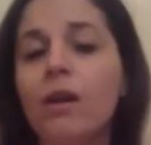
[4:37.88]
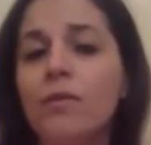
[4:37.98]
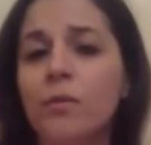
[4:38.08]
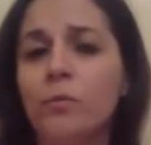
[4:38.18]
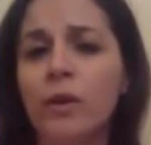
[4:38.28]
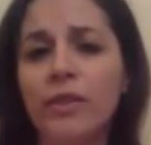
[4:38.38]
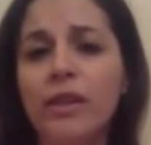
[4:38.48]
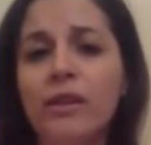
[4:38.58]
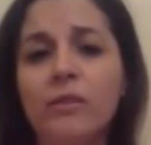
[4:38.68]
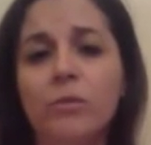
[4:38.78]
The one
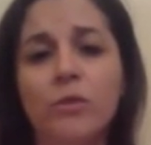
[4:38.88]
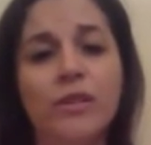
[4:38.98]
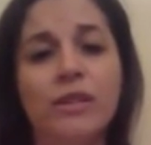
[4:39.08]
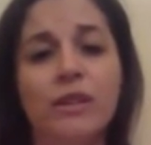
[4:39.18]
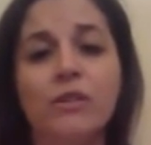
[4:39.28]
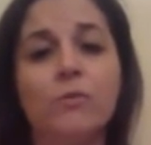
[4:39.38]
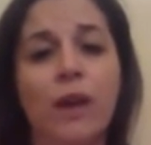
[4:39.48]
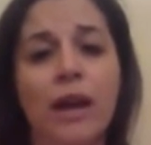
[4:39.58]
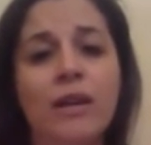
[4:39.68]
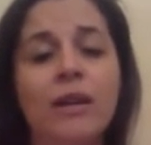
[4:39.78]
thing the movie does
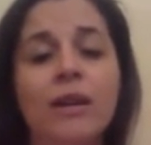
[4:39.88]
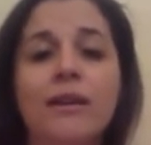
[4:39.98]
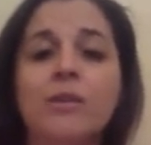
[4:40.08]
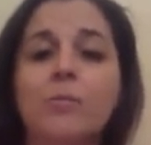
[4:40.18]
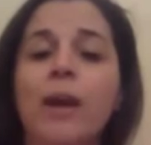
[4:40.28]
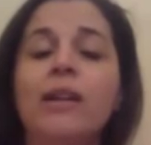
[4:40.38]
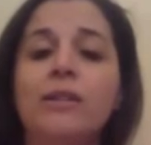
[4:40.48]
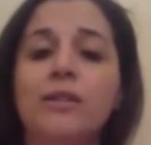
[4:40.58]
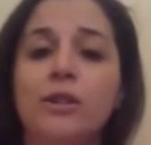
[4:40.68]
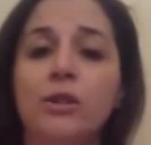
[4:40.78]
right is paint
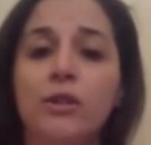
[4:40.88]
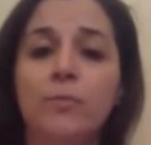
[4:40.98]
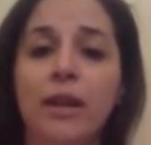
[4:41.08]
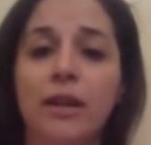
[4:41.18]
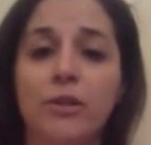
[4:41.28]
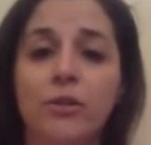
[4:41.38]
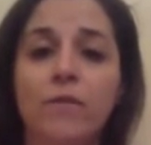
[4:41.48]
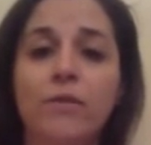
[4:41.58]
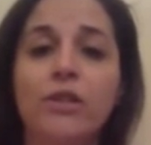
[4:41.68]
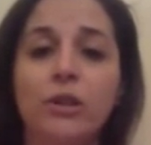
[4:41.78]
us a good picture
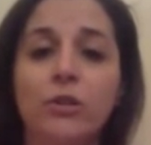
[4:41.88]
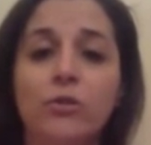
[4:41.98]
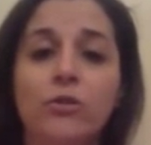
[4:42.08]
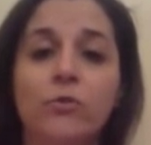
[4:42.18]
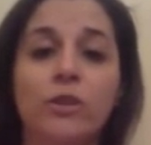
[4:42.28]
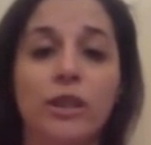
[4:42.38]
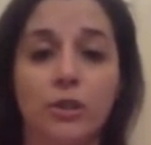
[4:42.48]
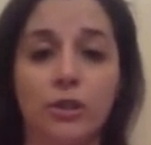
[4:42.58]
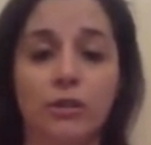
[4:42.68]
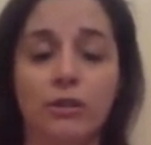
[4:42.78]
of the children's religion.